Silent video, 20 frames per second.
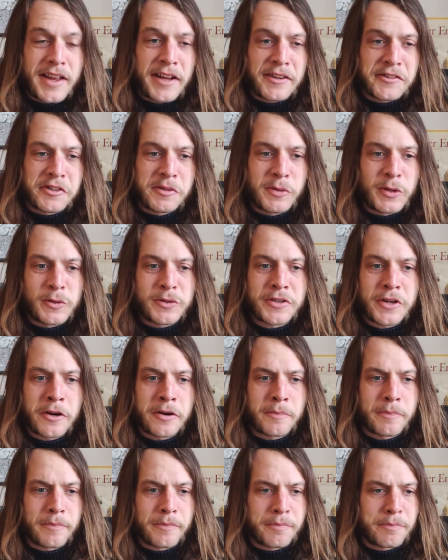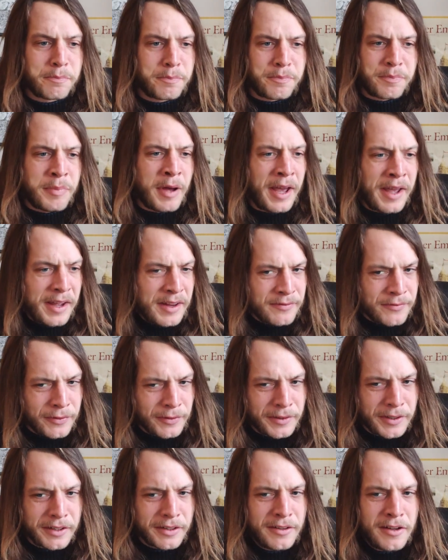attributes are
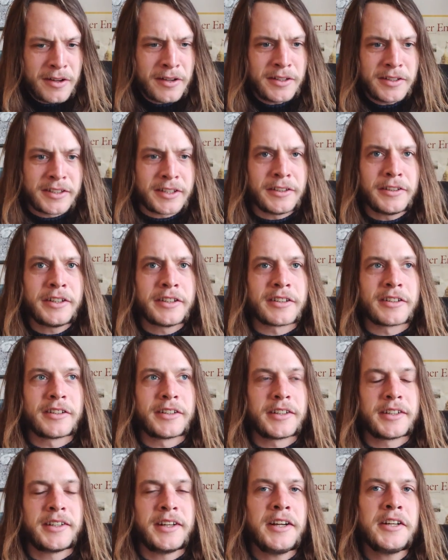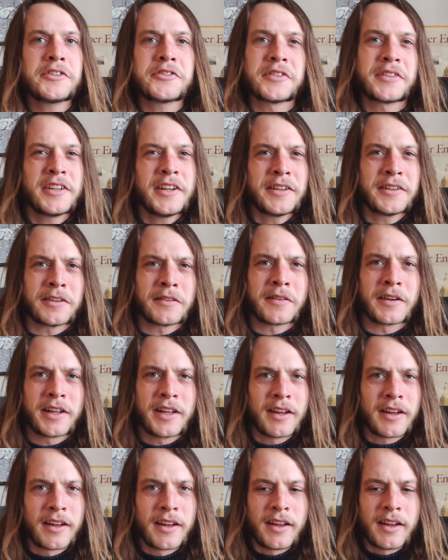painfully unclear and contradictory.
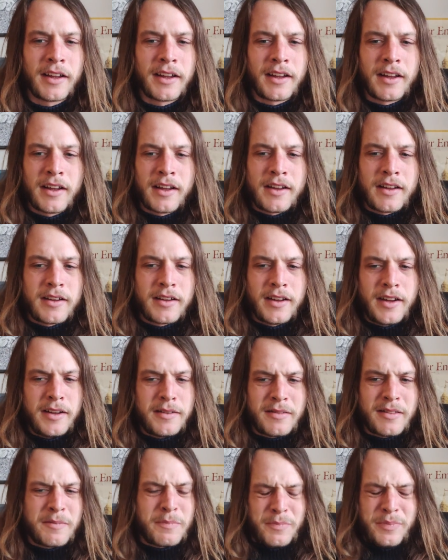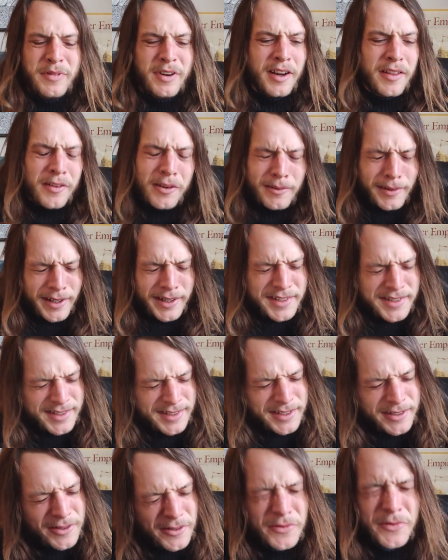But
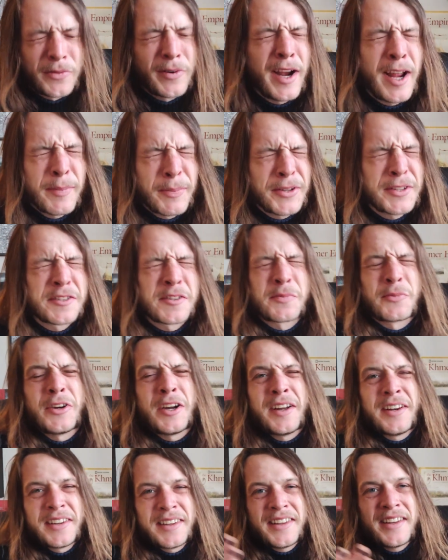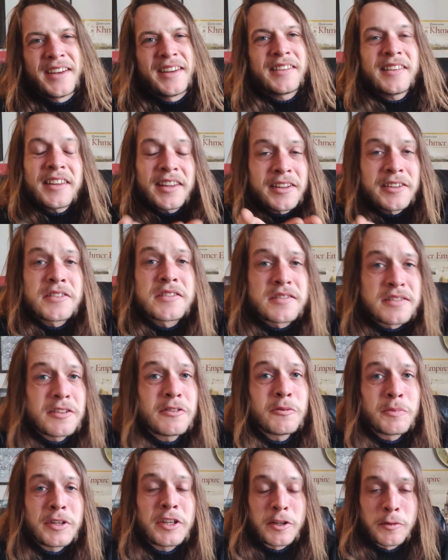otherwise, rapid spread, yeah, that could
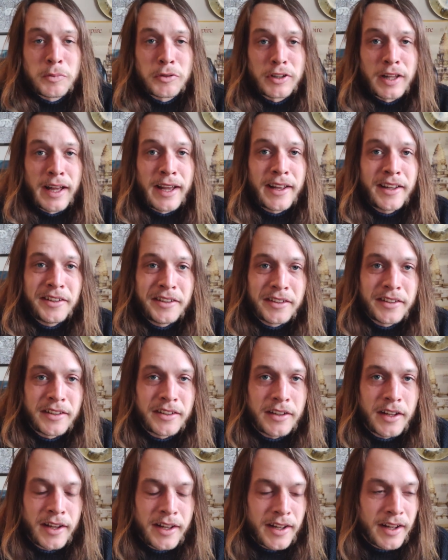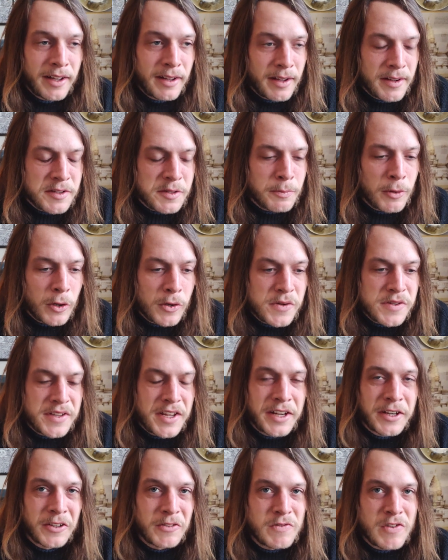still be applied. I suppose
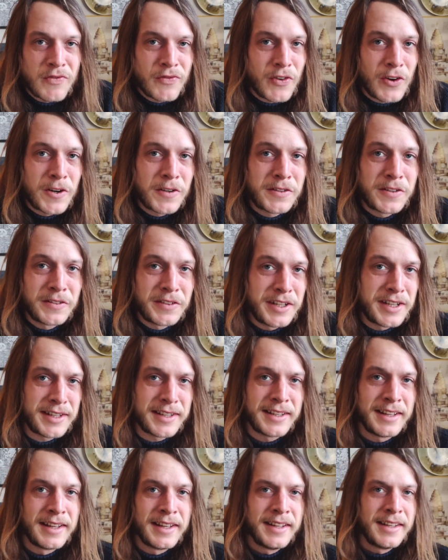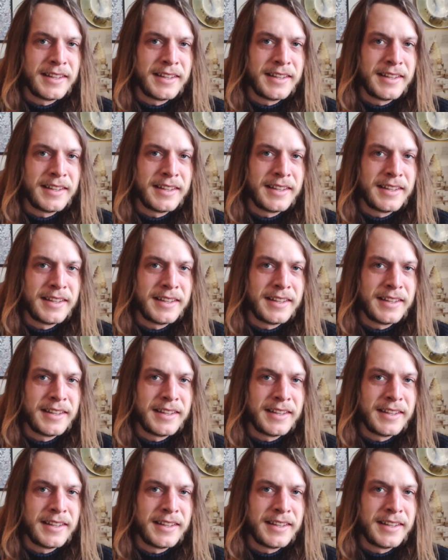that could refer to like,